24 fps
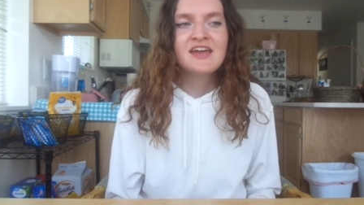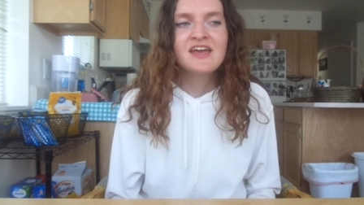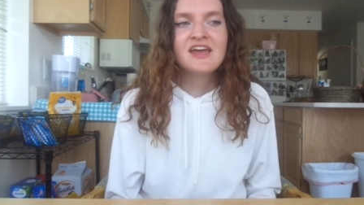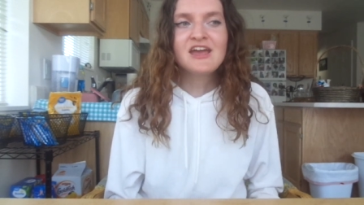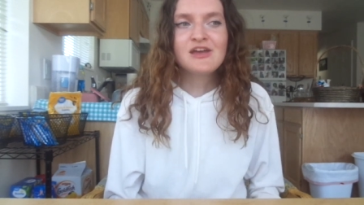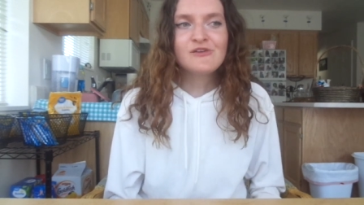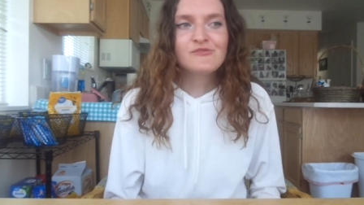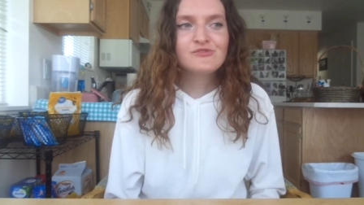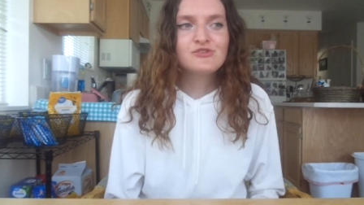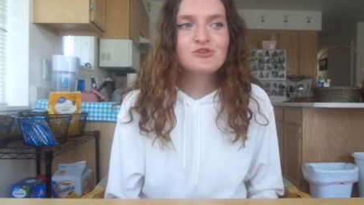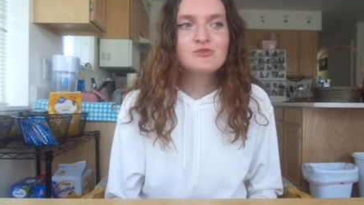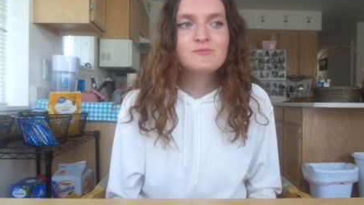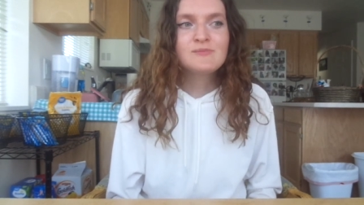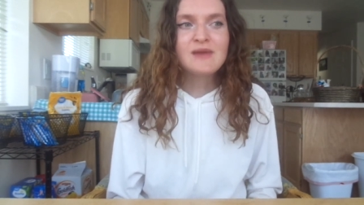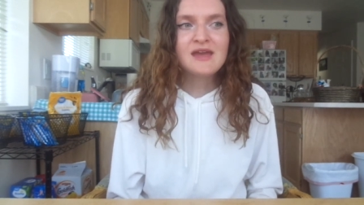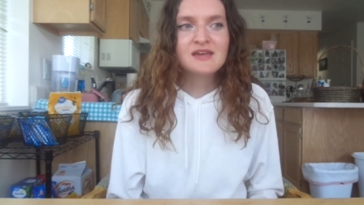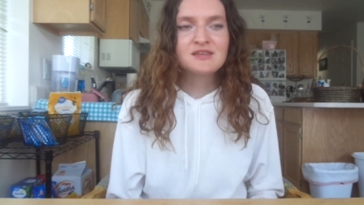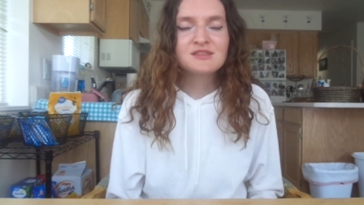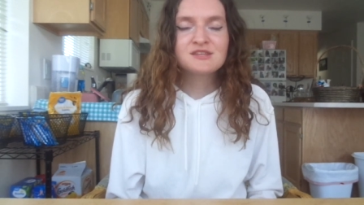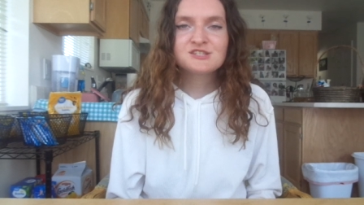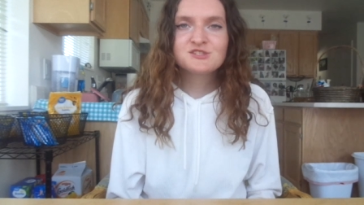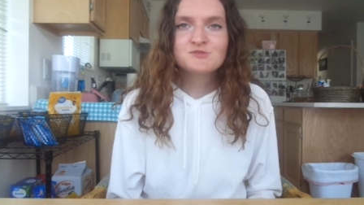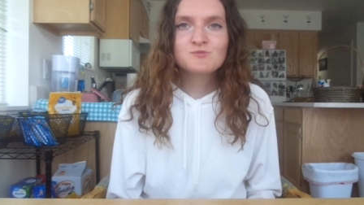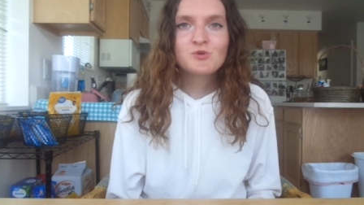if you make
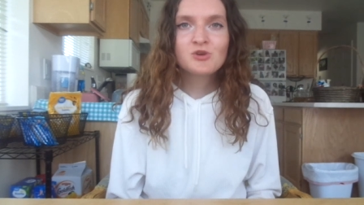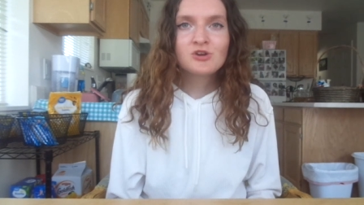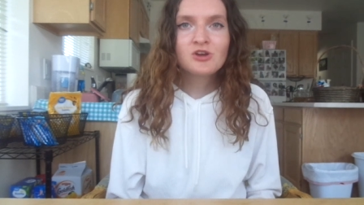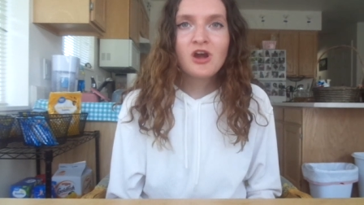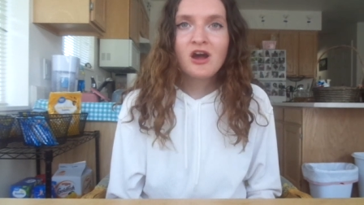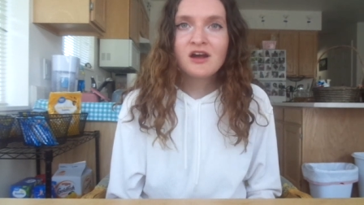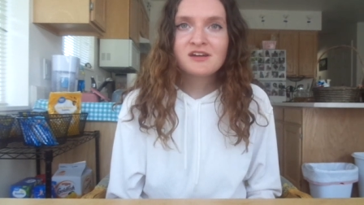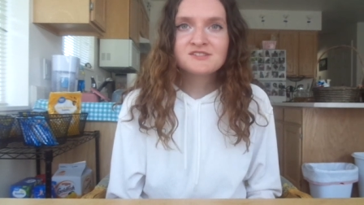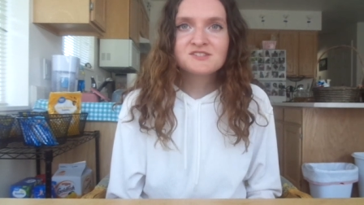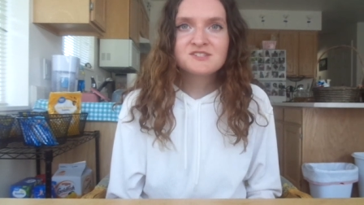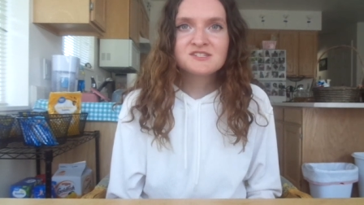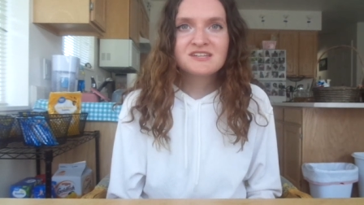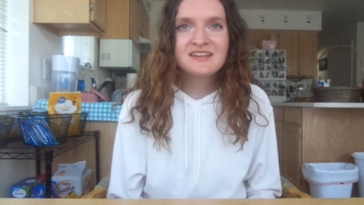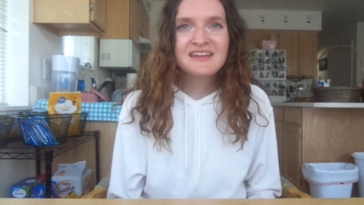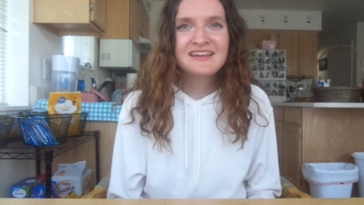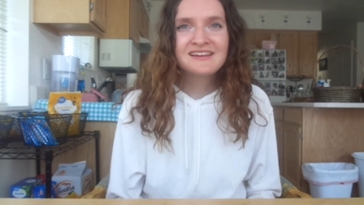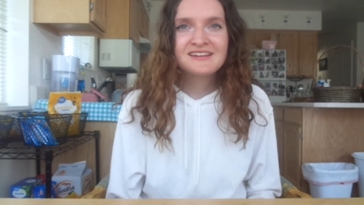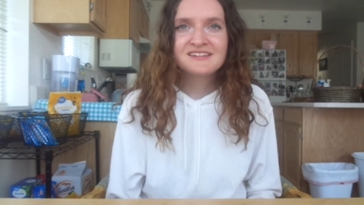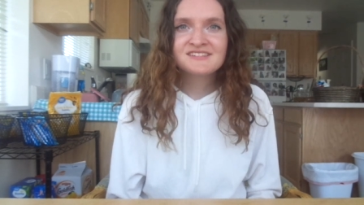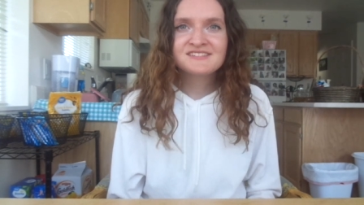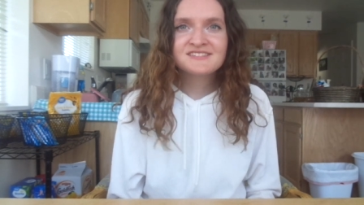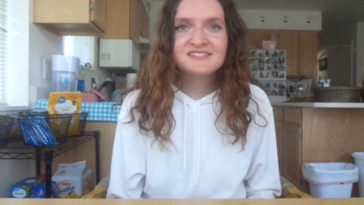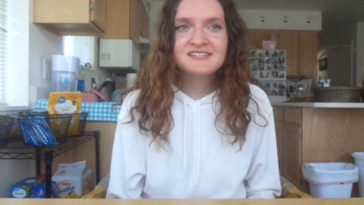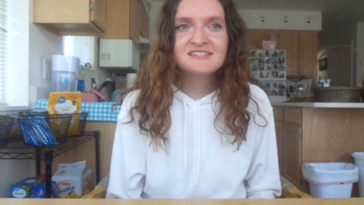this more constant and
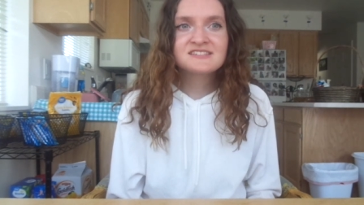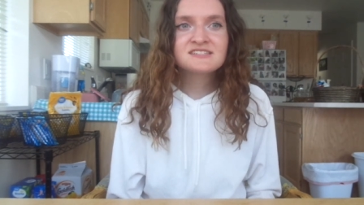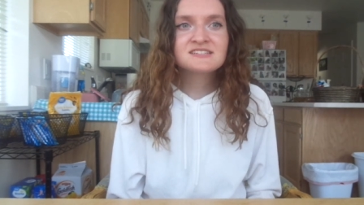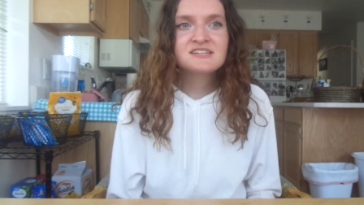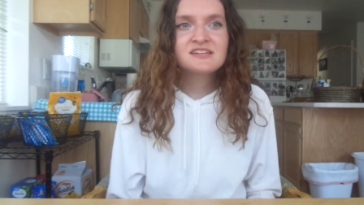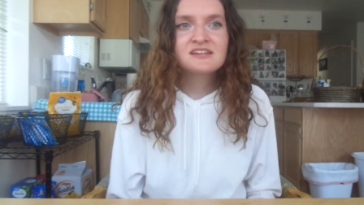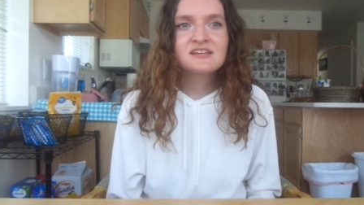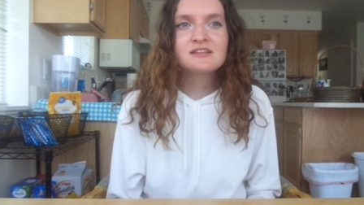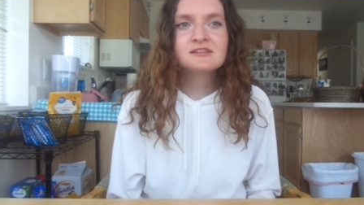consistent,